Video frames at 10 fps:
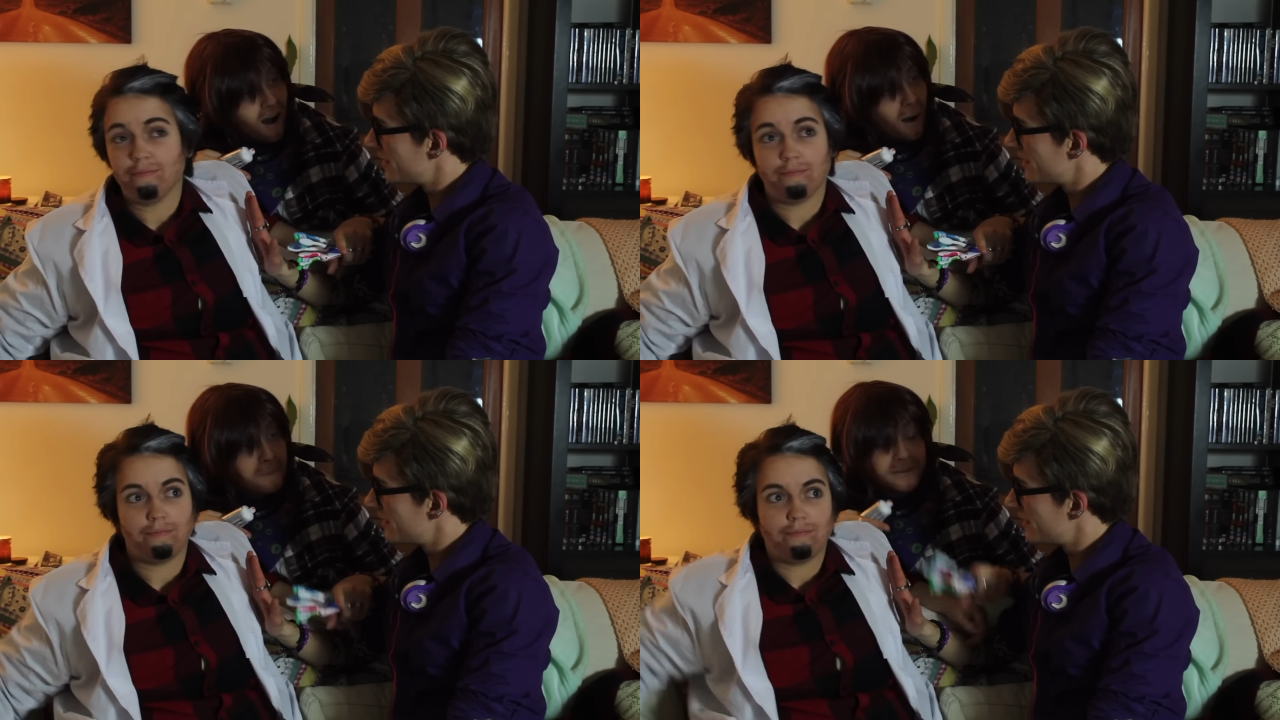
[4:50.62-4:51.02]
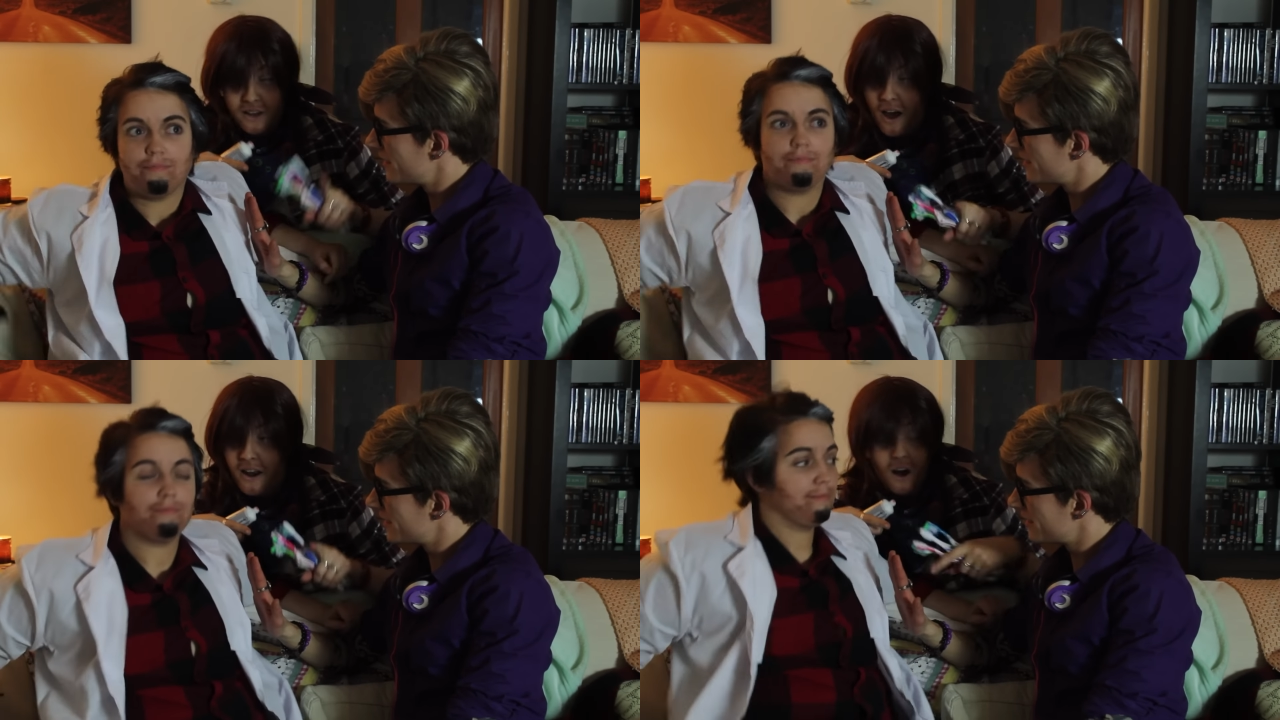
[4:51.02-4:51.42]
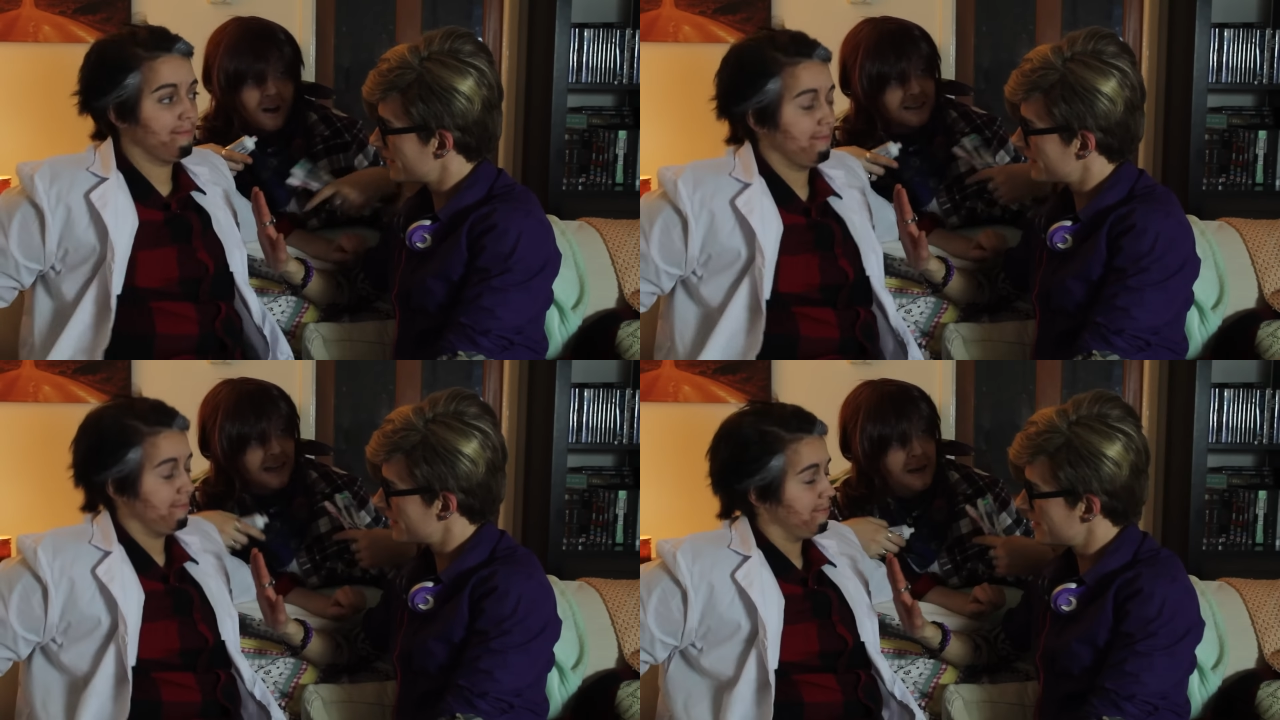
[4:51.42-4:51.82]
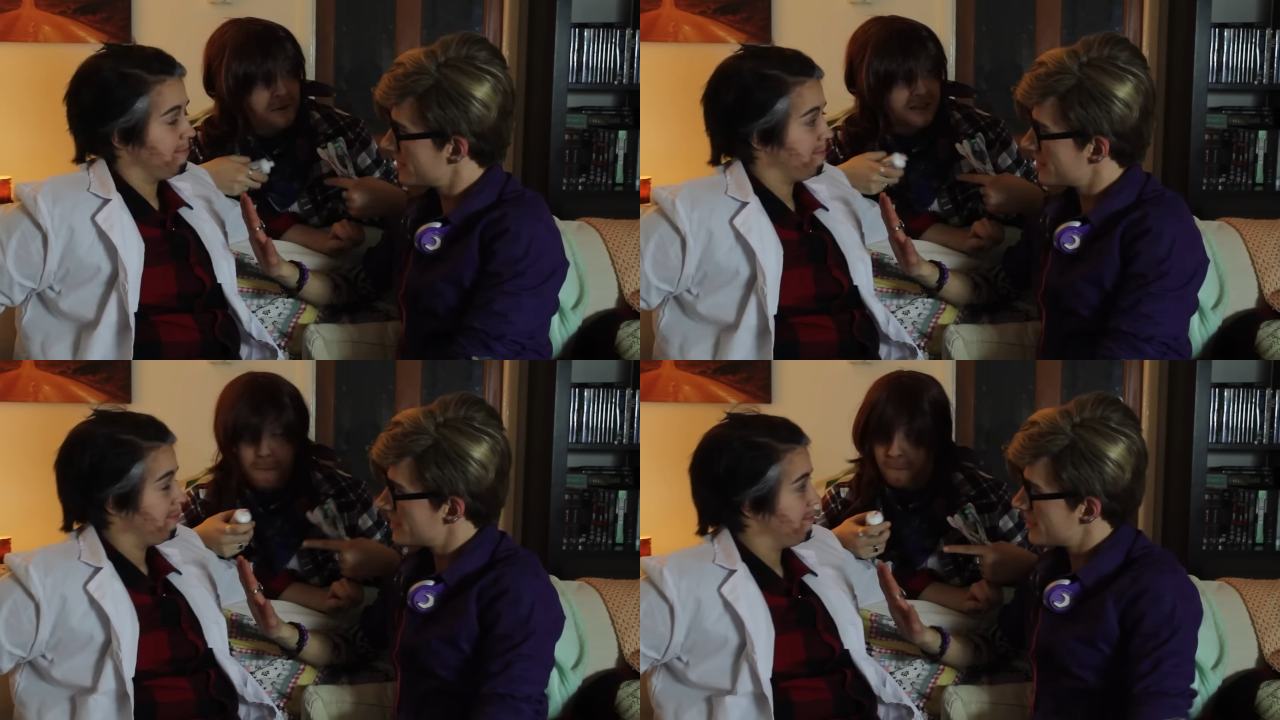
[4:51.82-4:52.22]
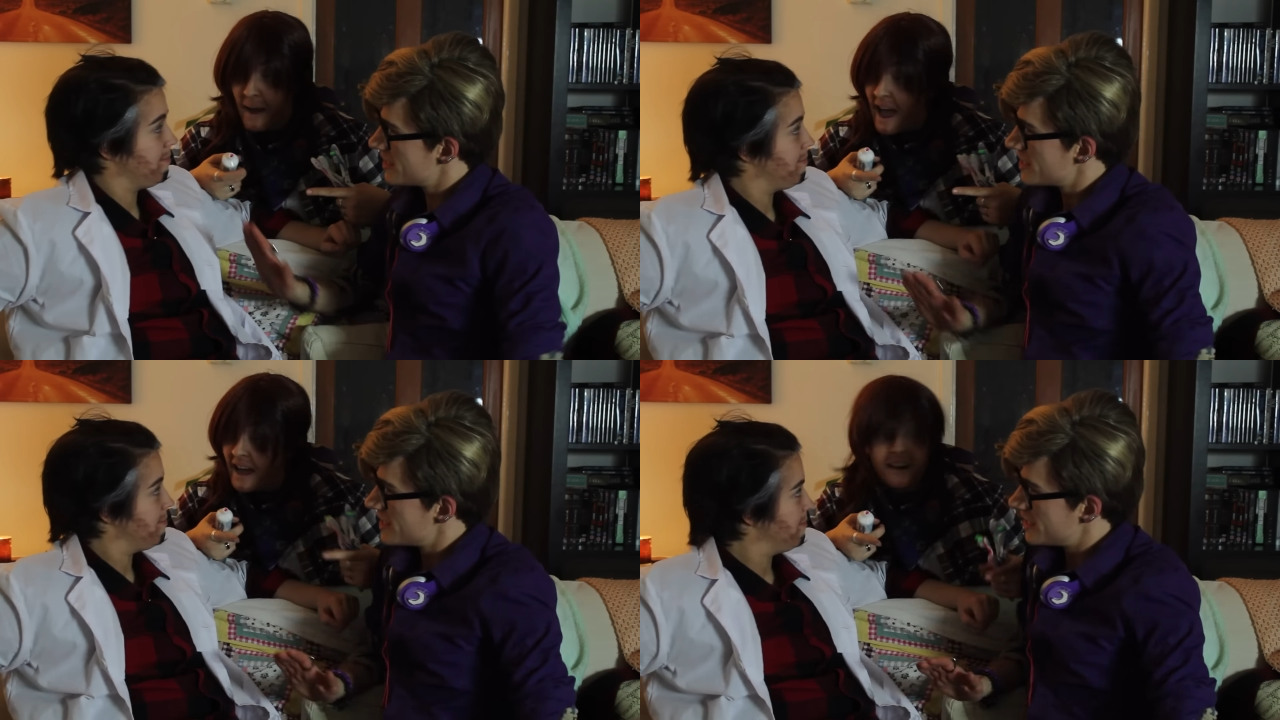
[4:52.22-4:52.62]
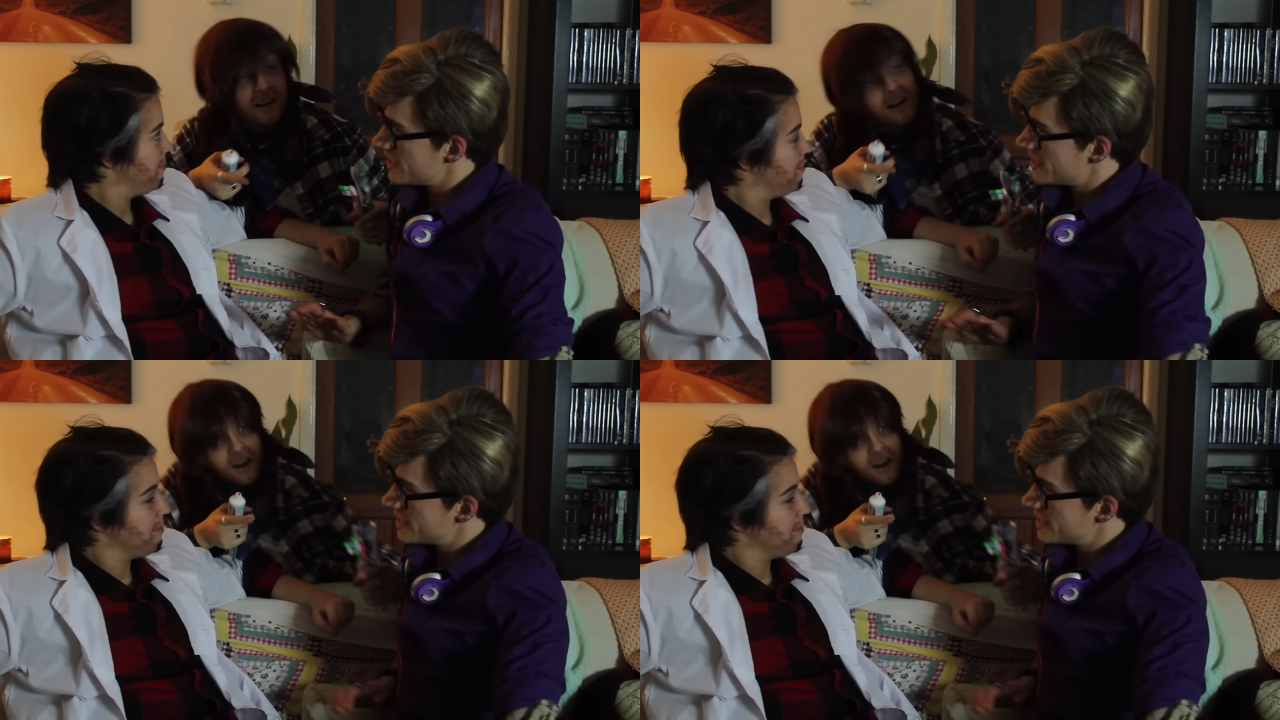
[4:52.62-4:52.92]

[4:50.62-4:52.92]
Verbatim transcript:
Speaker 1: Not all labels are bad.